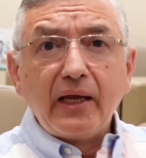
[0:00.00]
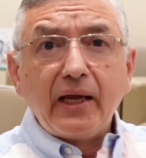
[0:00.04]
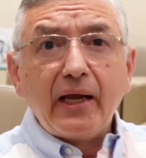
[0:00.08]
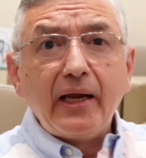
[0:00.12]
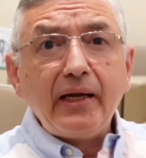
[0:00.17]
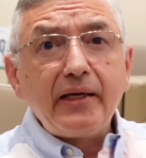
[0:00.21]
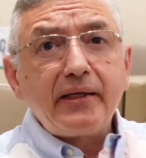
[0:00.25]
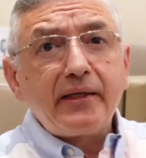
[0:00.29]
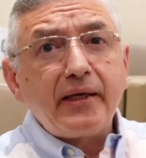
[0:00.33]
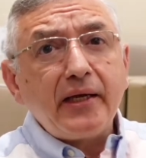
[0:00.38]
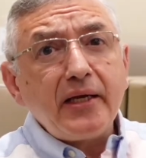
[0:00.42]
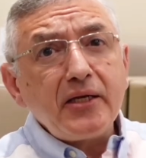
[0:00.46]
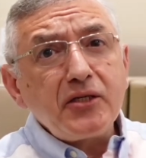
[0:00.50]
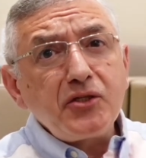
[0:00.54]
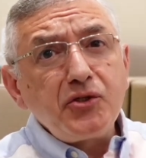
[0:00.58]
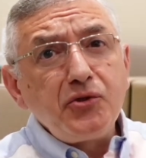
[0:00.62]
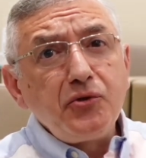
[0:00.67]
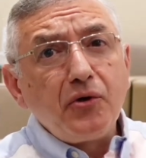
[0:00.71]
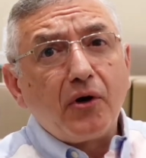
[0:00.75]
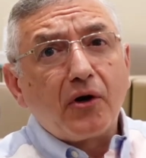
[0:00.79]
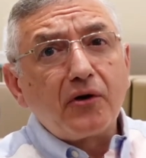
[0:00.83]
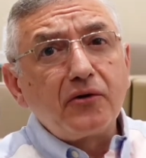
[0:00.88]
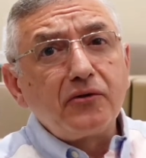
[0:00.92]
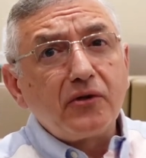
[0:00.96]
In case
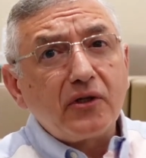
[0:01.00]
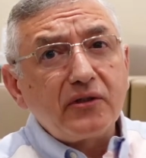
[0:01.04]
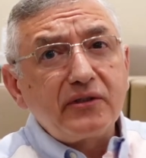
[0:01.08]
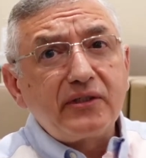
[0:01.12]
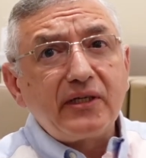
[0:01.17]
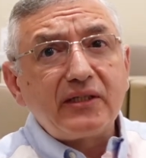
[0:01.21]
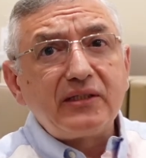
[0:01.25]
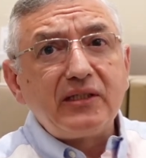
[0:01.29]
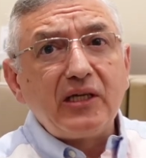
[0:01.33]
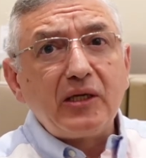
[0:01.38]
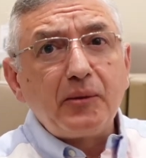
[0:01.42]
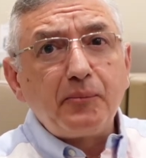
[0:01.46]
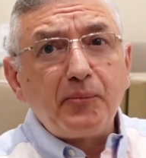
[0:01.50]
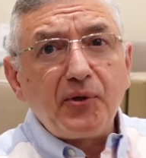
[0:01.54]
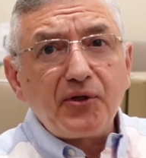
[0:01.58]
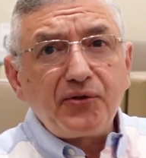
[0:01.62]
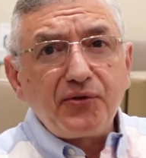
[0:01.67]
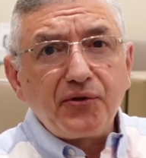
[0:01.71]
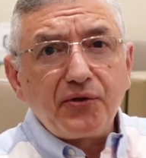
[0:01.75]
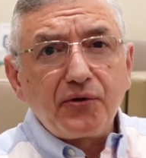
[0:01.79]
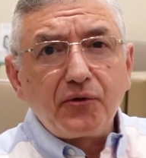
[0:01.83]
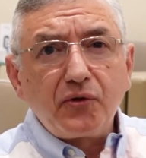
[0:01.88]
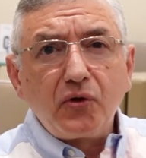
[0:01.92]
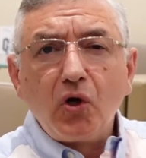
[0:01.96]
you are not getting
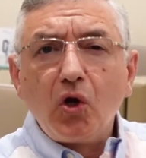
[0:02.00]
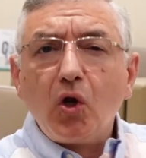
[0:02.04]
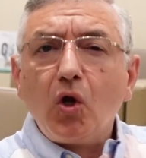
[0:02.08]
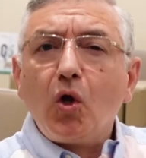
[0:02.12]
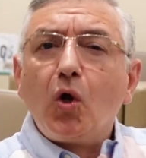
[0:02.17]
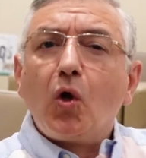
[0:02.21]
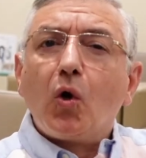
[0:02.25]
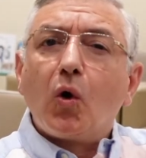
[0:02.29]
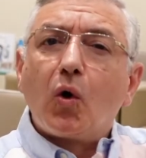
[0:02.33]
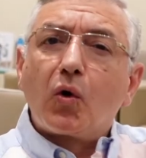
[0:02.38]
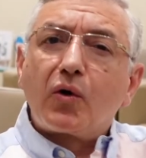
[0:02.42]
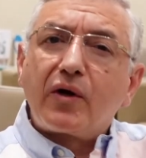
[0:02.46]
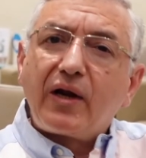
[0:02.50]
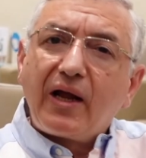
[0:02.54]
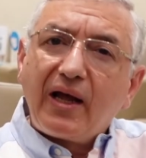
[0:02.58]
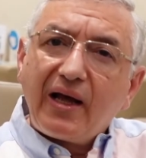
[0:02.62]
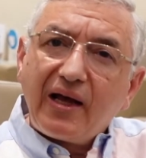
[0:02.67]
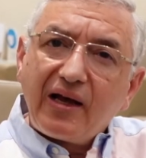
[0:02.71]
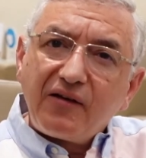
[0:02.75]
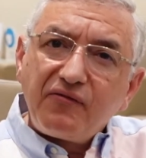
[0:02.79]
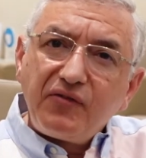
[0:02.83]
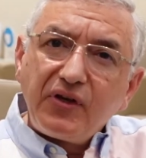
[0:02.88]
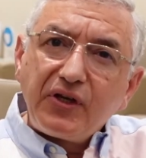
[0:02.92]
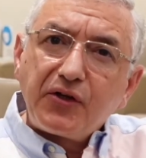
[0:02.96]
better or
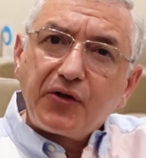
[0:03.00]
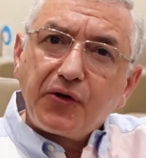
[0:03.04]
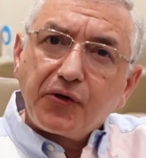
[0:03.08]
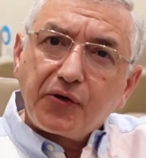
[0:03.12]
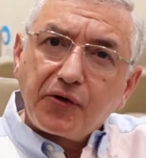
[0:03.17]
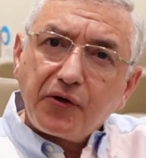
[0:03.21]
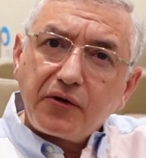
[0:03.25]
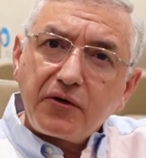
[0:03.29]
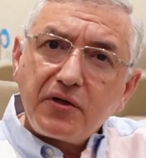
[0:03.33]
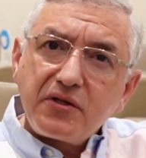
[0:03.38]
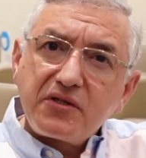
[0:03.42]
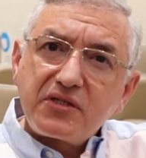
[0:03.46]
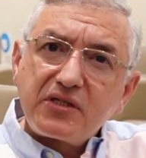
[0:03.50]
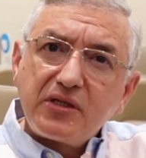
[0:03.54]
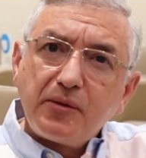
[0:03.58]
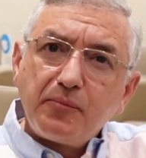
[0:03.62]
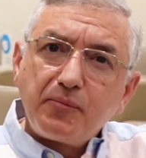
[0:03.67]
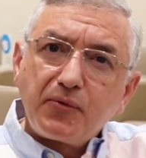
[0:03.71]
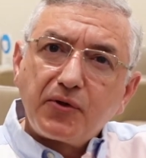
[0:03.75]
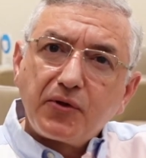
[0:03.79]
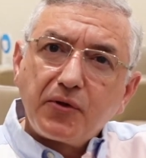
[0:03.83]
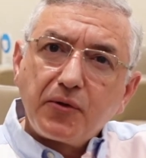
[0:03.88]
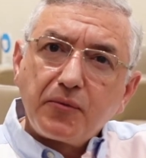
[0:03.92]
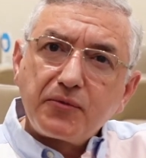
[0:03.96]
having recurrent
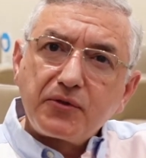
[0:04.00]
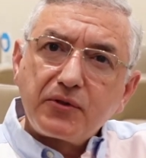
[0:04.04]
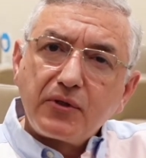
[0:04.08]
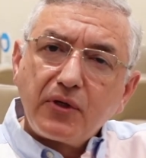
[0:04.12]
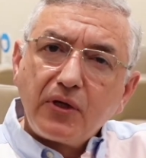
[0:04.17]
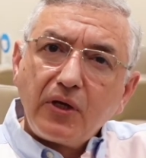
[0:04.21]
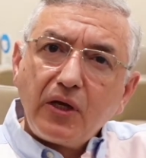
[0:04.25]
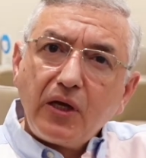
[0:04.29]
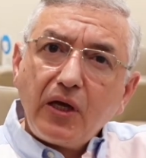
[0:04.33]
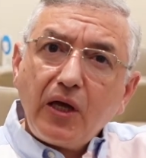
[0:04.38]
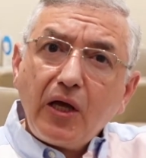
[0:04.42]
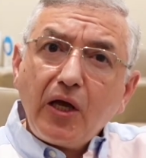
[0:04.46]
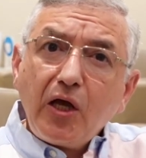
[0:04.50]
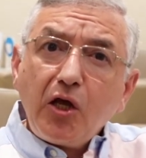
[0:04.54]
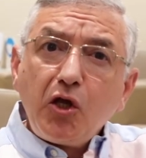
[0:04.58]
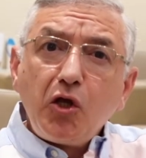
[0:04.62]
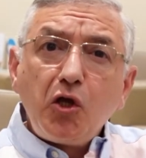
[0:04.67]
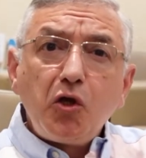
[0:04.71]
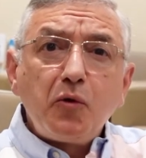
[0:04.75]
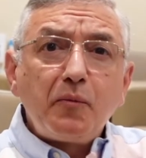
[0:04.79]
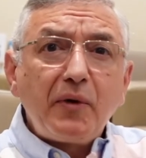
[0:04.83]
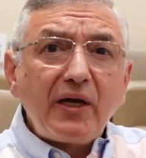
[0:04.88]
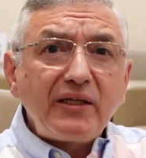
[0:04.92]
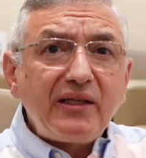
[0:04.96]
symptoms,
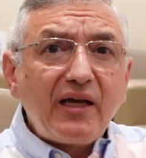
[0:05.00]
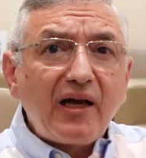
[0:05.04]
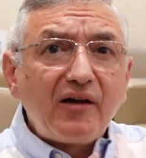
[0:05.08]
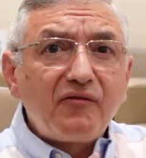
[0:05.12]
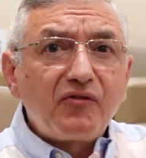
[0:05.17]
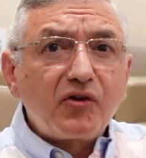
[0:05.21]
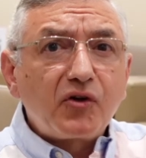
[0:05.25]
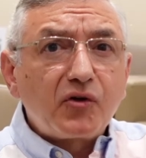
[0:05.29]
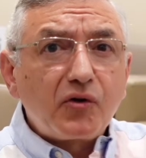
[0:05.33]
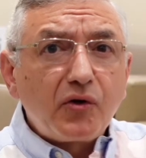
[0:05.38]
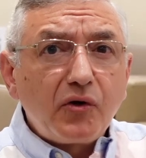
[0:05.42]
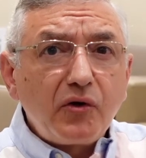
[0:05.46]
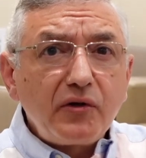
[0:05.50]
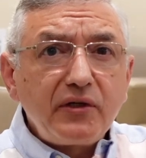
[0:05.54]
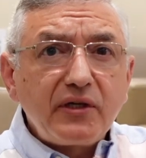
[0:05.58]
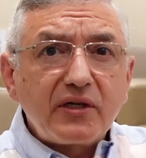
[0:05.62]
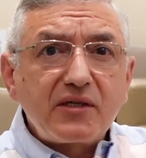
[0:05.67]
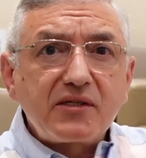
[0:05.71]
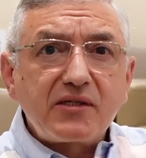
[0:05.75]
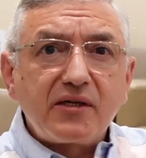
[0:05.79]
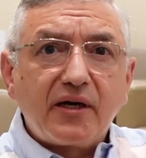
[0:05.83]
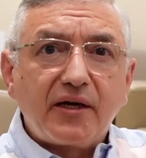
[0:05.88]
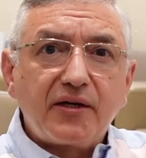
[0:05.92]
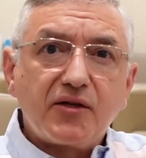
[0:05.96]
you might have chronic
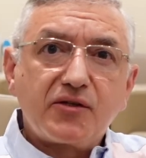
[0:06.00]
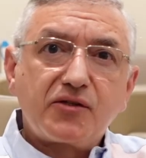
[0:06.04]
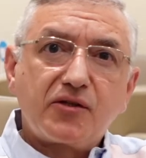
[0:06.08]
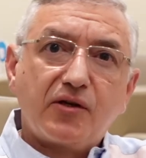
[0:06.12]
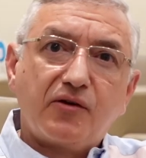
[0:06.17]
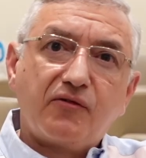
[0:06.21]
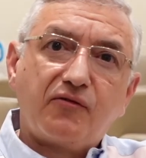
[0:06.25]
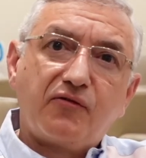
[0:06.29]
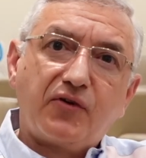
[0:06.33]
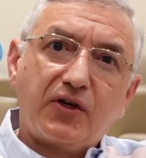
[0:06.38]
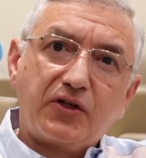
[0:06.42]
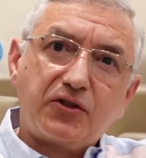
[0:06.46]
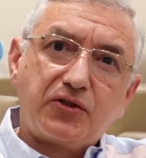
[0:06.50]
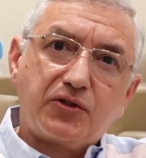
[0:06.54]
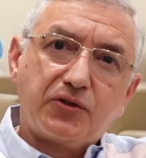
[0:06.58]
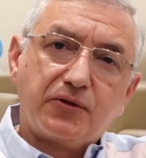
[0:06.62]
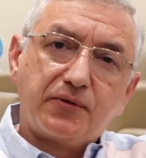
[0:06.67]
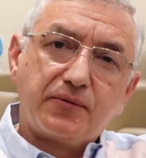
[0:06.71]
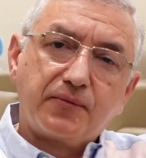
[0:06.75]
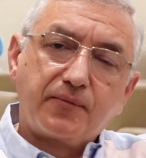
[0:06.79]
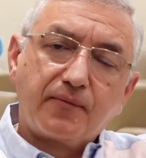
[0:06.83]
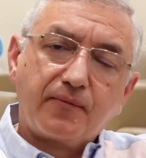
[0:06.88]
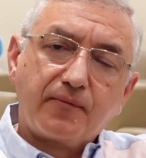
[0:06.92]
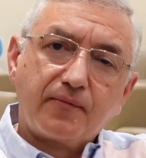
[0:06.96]
sinus
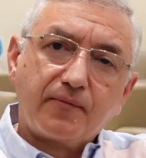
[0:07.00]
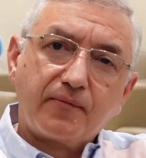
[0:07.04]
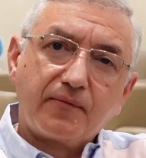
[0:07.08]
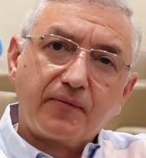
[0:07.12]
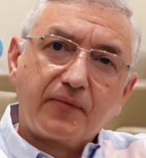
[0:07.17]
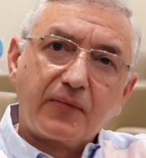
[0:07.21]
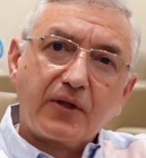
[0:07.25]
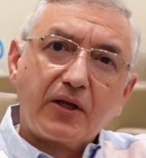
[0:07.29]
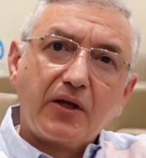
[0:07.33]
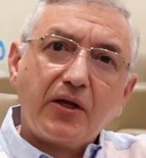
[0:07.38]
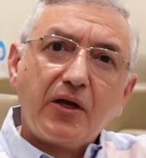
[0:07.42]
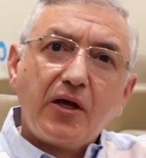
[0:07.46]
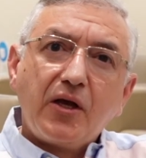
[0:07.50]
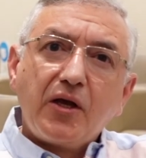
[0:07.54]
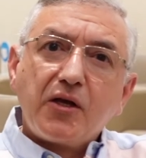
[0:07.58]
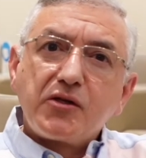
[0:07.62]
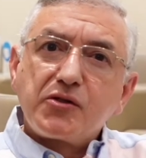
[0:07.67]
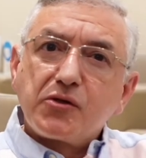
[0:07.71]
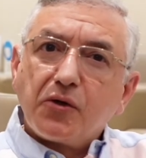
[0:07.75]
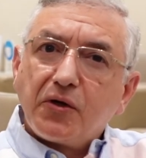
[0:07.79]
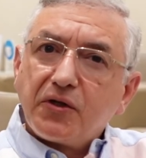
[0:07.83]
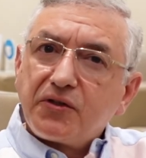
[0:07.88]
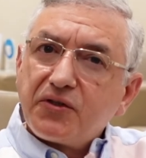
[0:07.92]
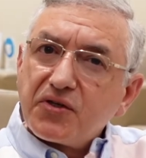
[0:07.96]
infection.
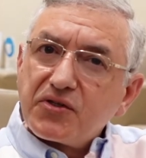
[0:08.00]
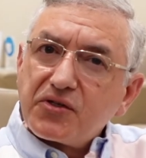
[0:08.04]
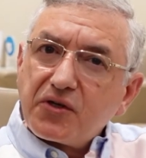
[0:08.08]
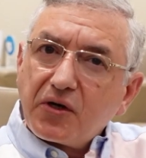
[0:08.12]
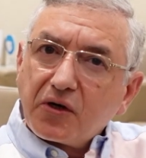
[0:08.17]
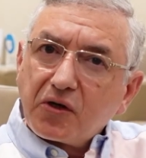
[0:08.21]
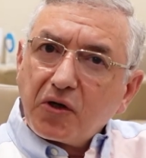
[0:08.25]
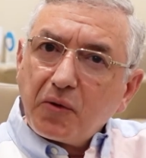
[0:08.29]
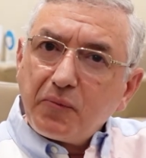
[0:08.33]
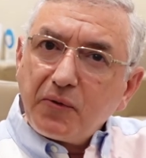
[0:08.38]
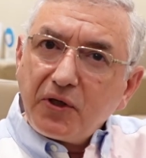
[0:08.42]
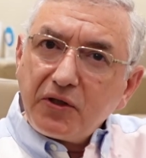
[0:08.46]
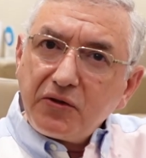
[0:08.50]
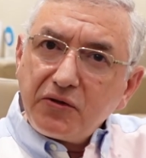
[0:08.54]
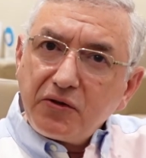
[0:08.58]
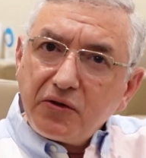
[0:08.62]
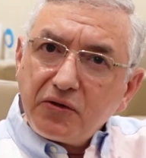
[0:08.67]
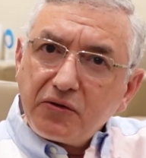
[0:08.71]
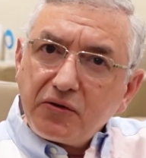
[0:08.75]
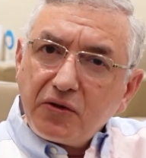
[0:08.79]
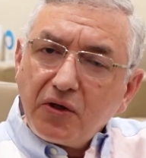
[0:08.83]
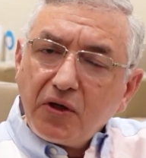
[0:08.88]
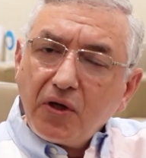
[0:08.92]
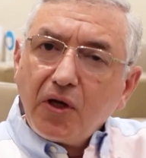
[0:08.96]
So it is
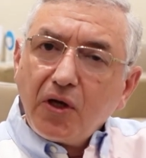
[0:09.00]
recommended